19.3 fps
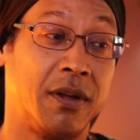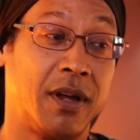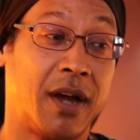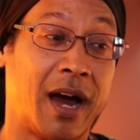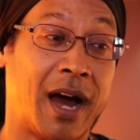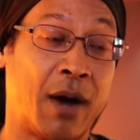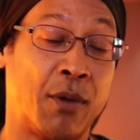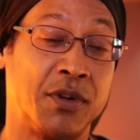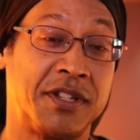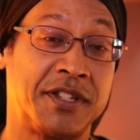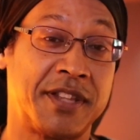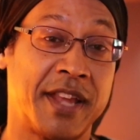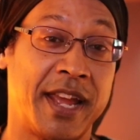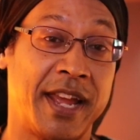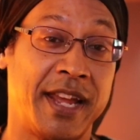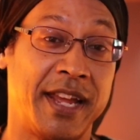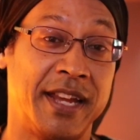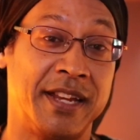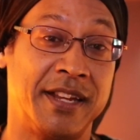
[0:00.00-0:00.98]
I would
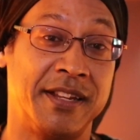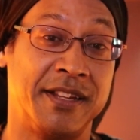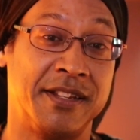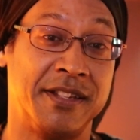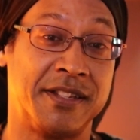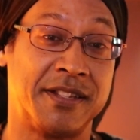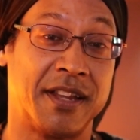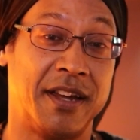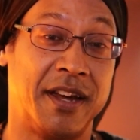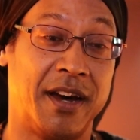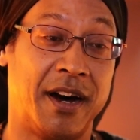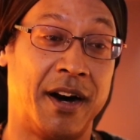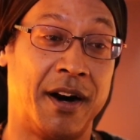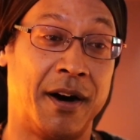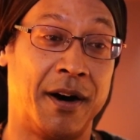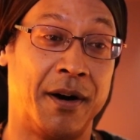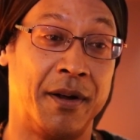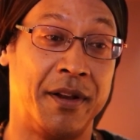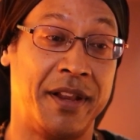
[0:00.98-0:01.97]
say, is
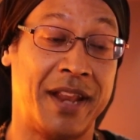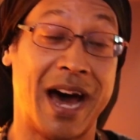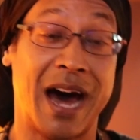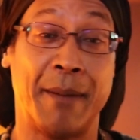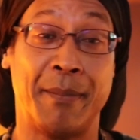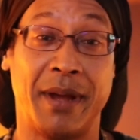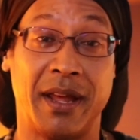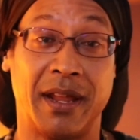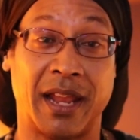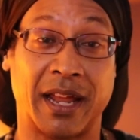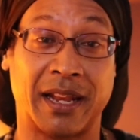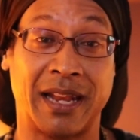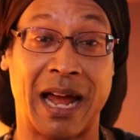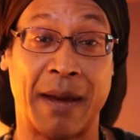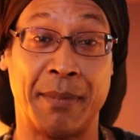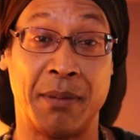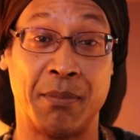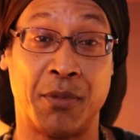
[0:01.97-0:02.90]
nabe, like nabe